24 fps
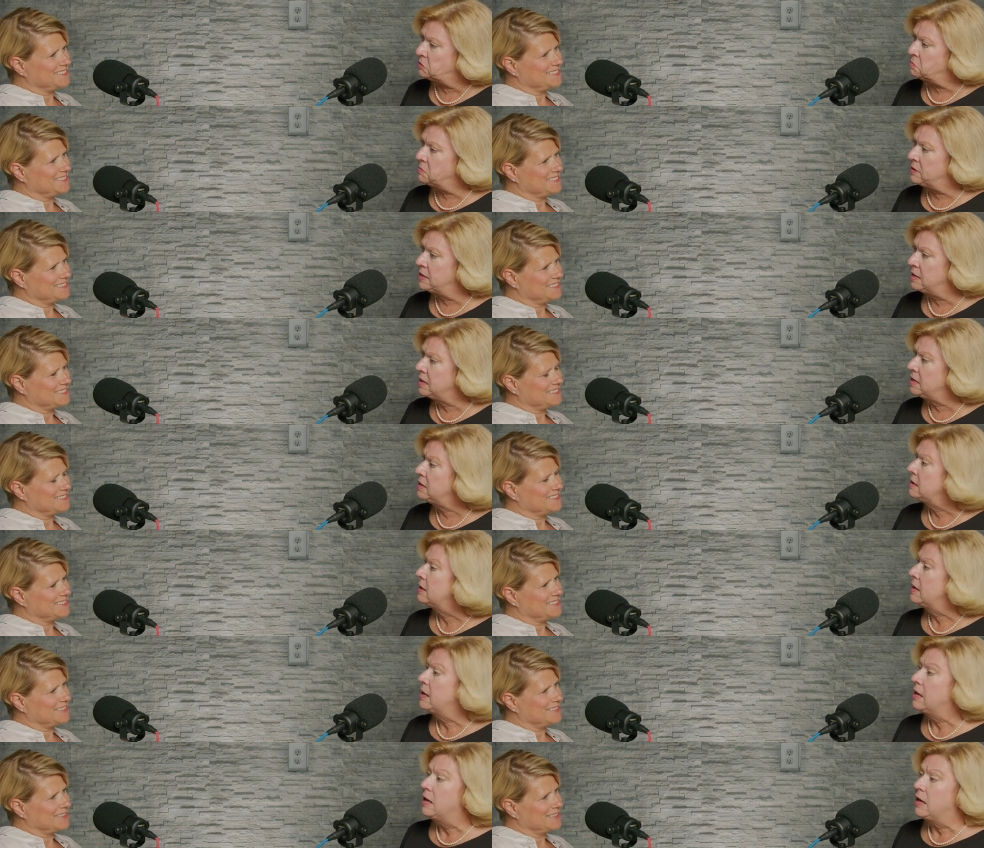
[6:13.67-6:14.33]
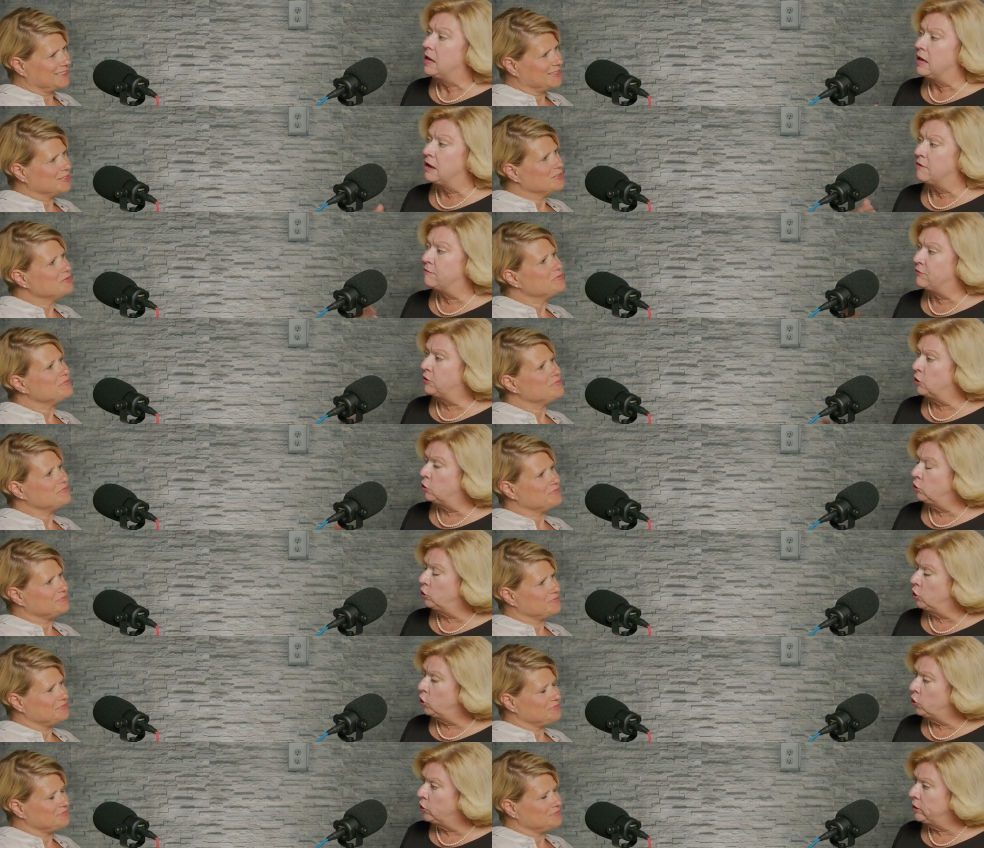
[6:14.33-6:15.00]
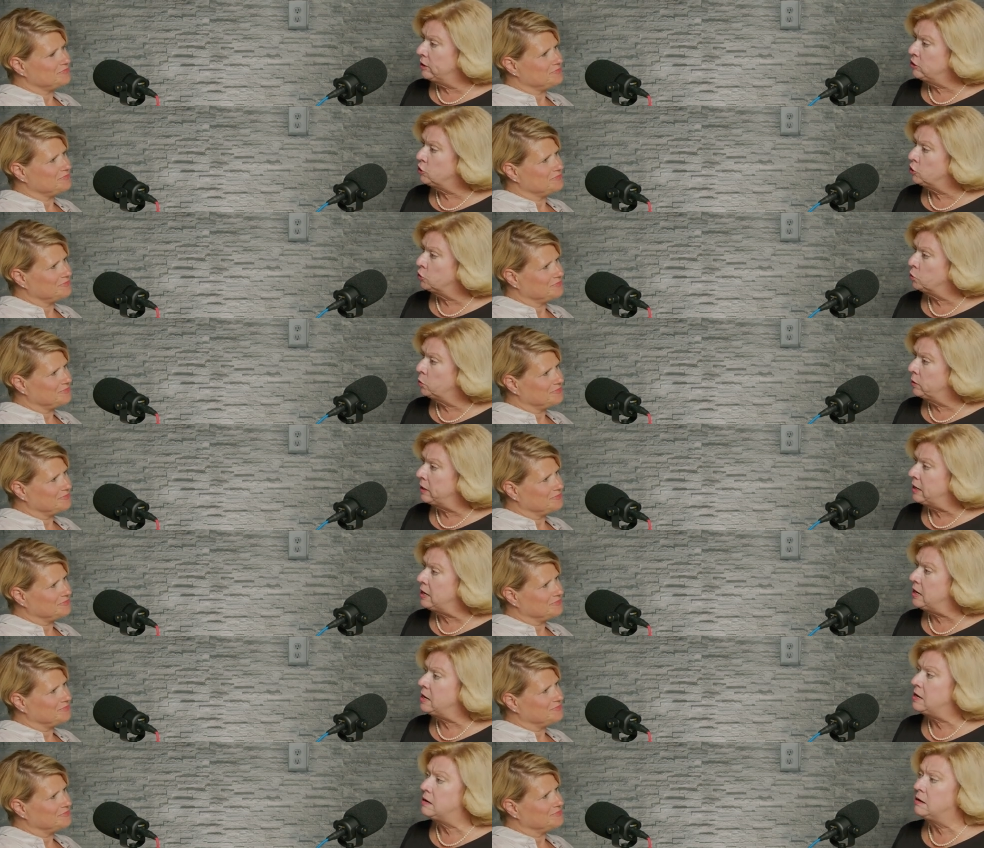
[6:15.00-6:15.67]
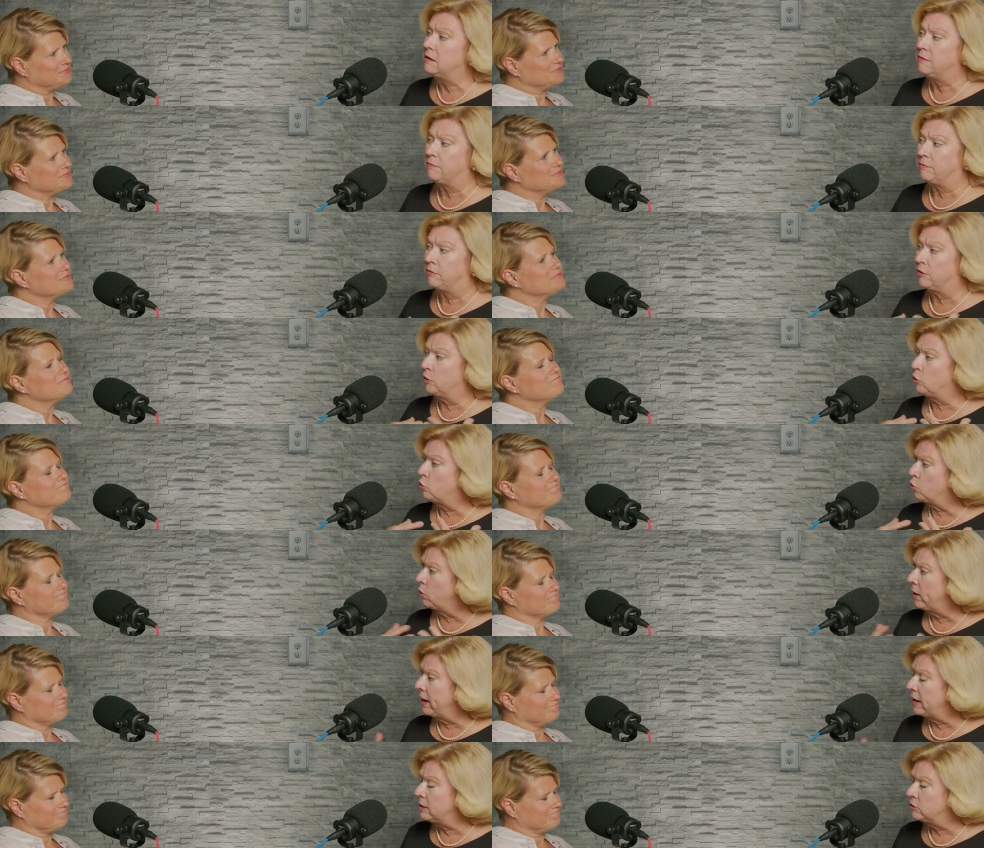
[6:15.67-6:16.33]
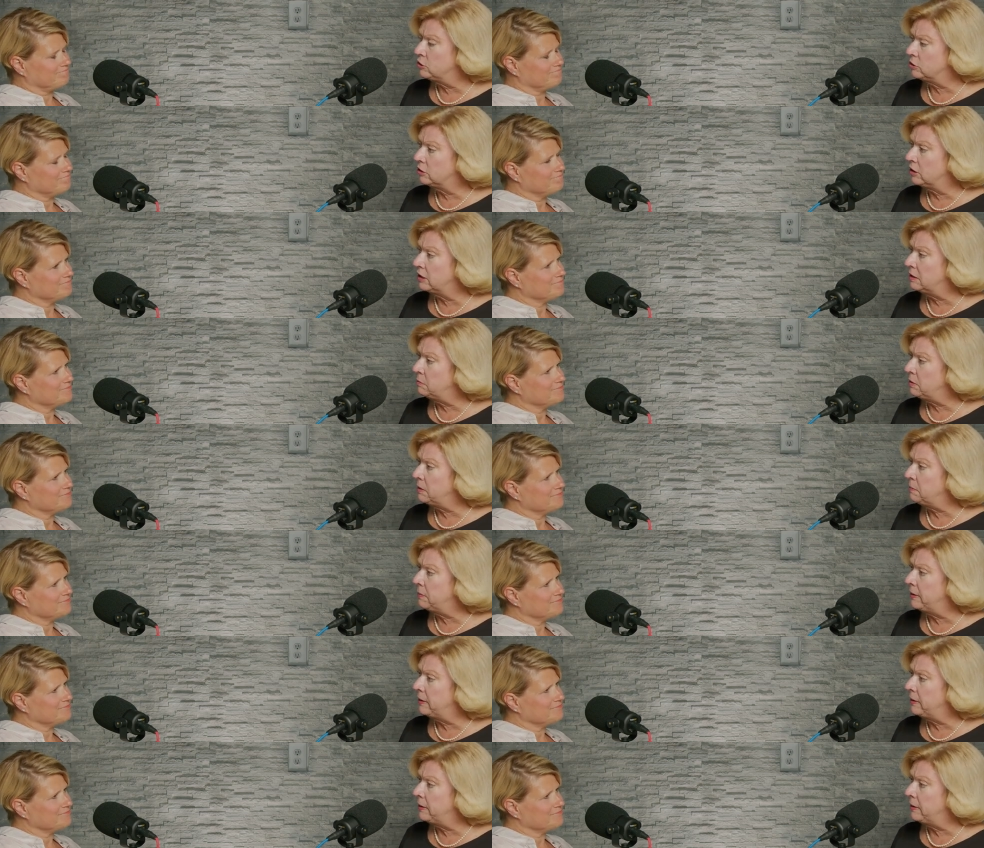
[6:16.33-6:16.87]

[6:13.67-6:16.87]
Speaker 1: to me, if they're learning to read, the grades are going to be